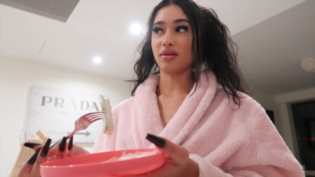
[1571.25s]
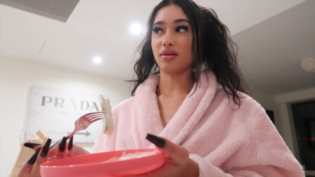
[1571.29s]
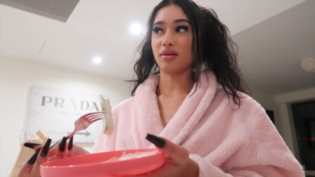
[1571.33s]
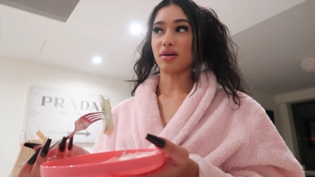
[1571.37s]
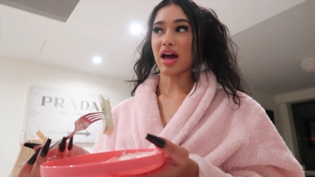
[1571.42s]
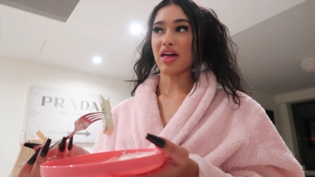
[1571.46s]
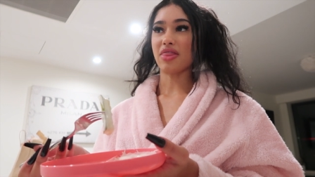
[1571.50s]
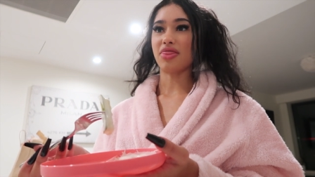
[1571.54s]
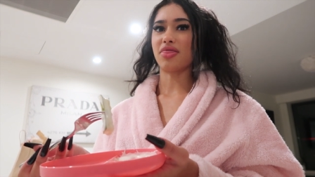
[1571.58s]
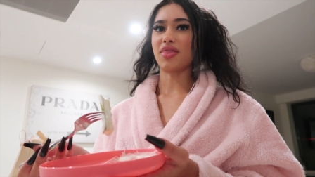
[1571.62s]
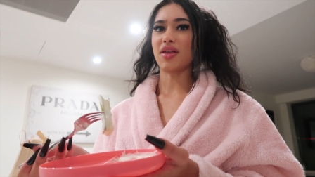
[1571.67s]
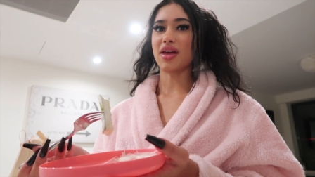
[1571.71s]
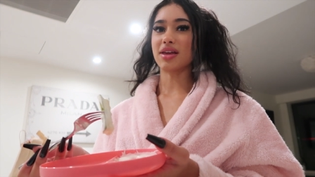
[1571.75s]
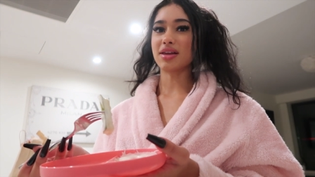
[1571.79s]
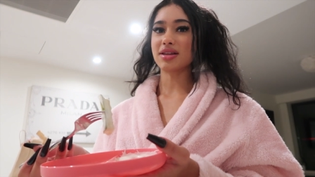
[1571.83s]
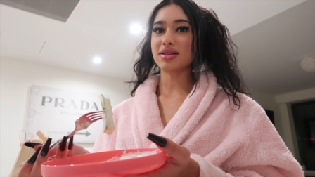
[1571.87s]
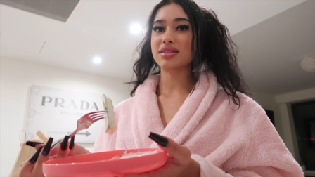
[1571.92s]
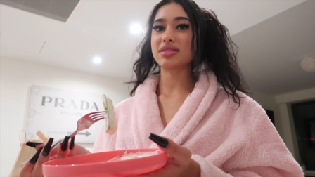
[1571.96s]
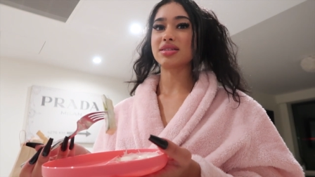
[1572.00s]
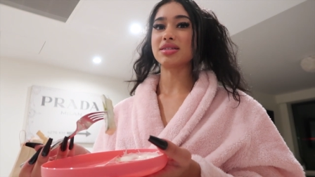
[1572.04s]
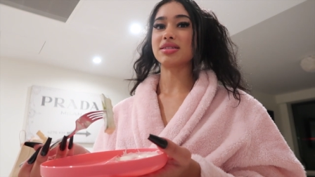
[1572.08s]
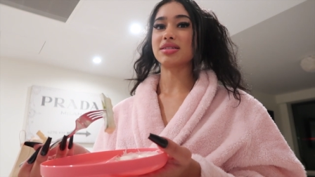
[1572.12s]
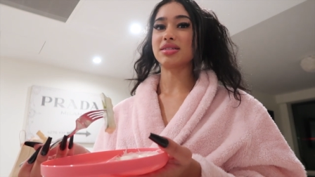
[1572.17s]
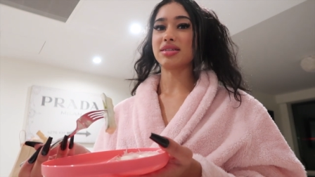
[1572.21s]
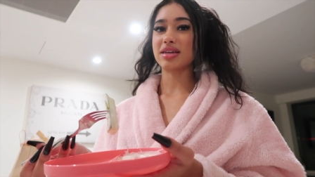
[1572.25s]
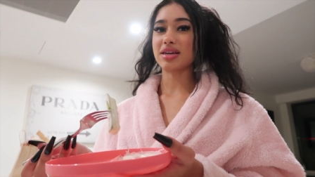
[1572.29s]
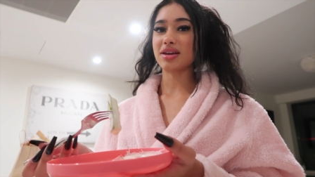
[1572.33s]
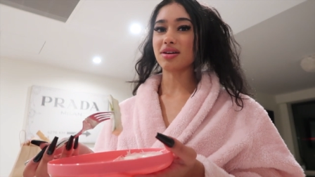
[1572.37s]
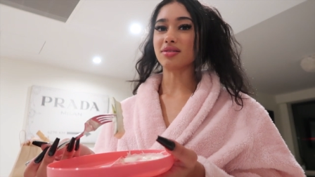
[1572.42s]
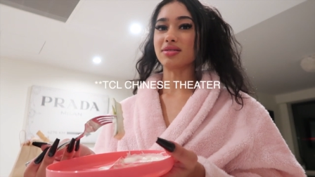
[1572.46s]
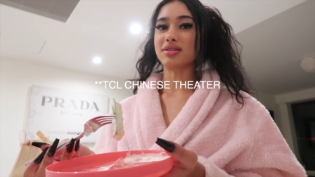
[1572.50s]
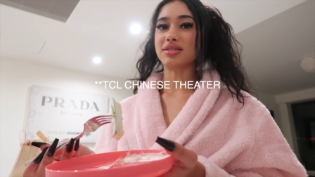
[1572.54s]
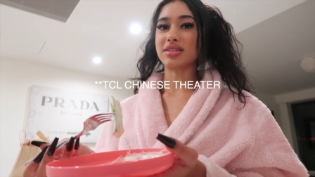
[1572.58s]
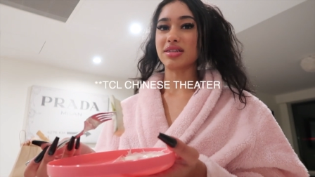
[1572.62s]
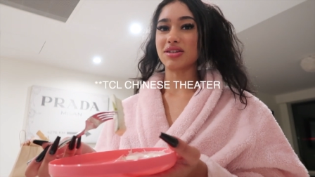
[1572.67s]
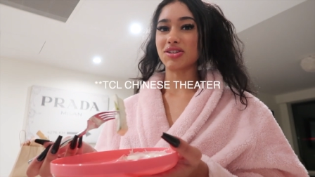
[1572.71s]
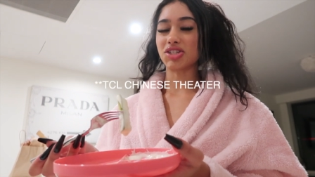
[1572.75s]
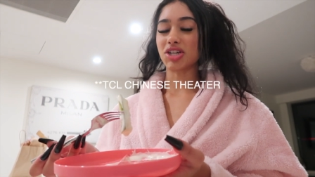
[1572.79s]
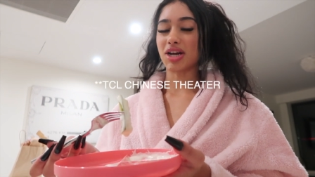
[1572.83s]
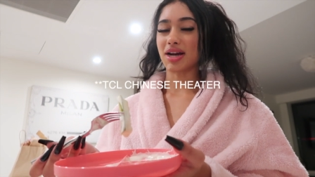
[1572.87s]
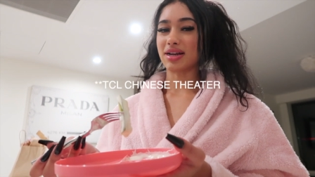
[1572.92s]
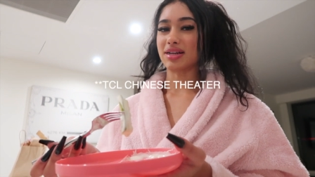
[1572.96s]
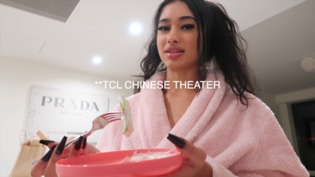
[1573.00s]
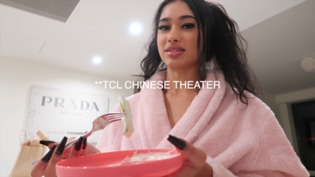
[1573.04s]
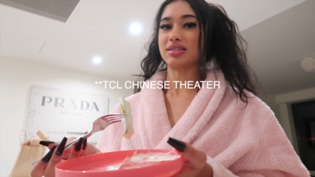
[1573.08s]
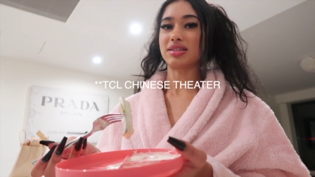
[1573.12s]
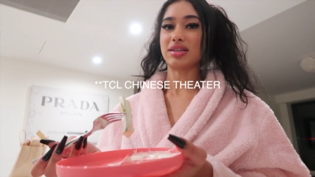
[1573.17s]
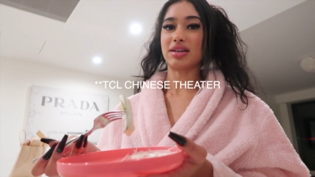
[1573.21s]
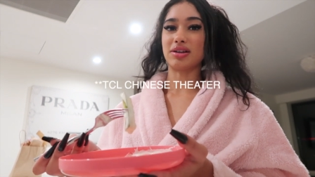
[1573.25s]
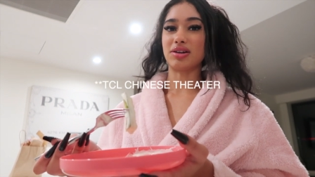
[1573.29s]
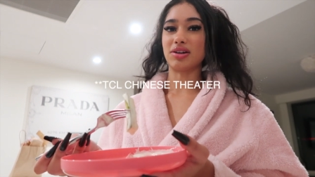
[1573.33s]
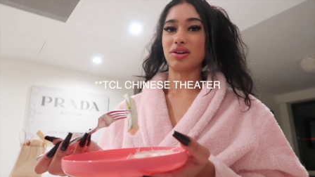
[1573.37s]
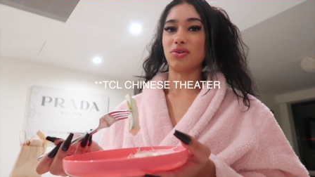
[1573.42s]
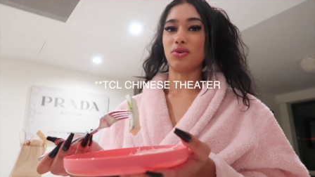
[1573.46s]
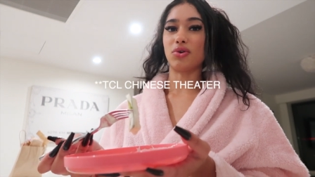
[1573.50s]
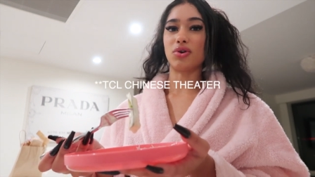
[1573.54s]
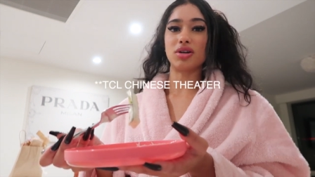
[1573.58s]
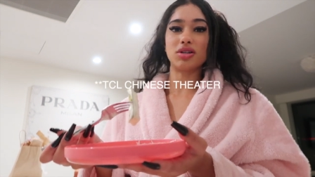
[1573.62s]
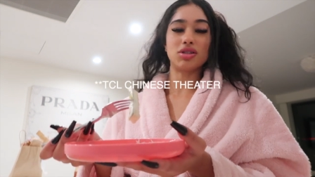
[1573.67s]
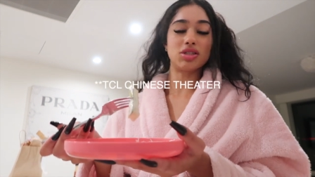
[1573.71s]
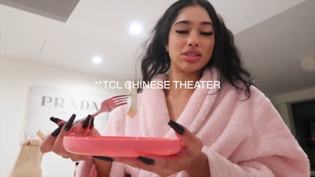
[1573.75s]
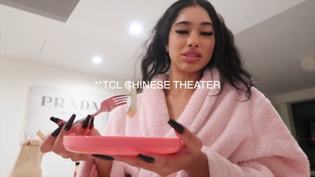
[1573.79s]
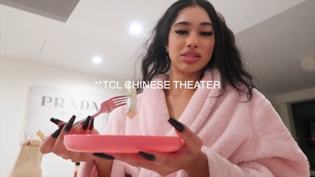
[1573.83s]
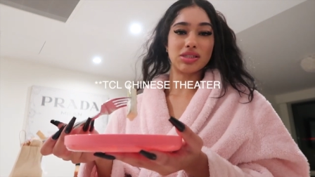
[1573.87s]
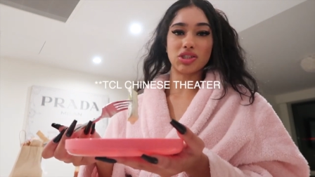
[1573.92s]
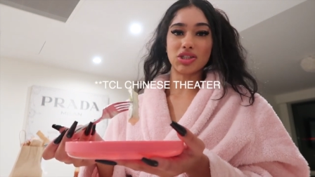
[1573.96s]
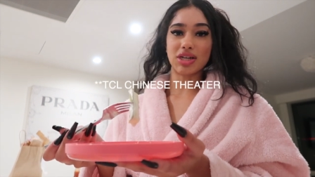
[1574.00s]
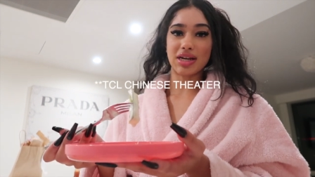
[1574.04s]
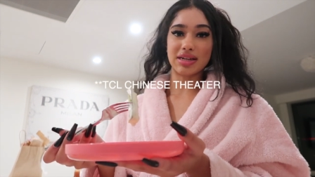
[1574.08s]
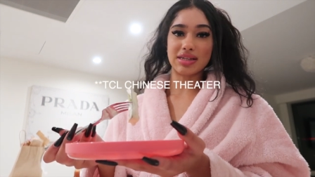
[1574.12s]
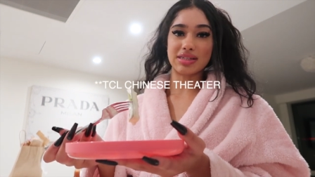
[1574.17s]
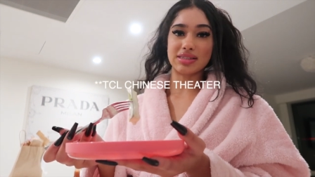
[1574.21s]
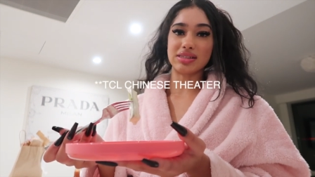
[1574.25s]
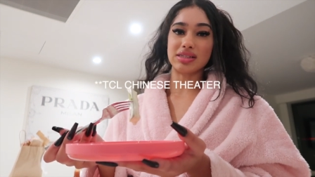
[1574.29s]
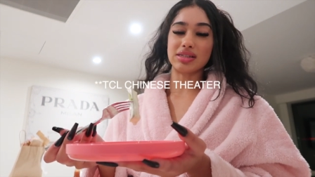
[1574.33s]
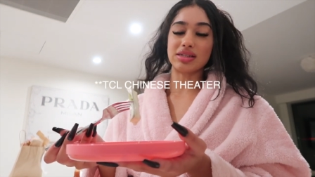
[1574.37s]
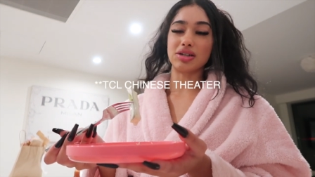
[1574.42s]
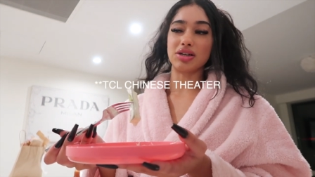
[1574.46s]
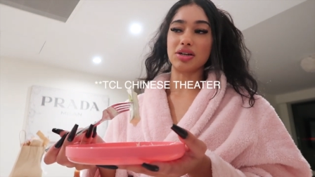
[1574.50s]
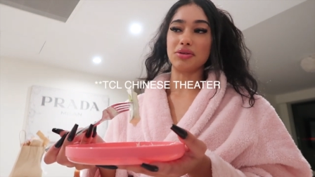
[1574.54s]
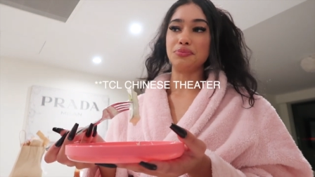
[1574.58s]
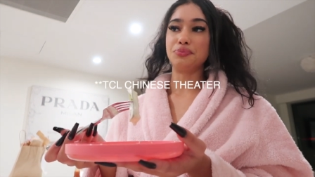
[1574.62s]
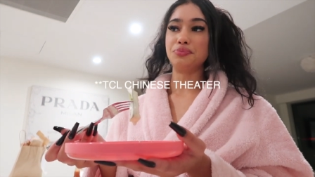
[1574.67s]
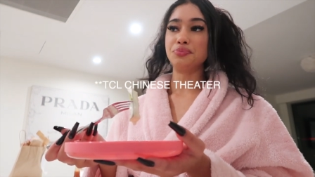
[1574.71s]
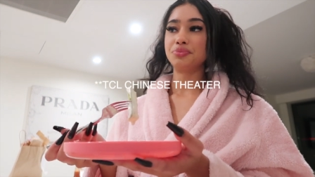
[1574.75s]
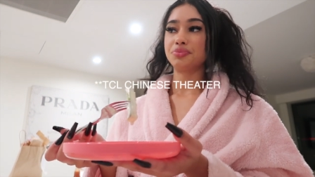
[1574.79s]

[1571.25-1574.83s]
I think it's the TLC Chinese Theater or just the Chinese Theater.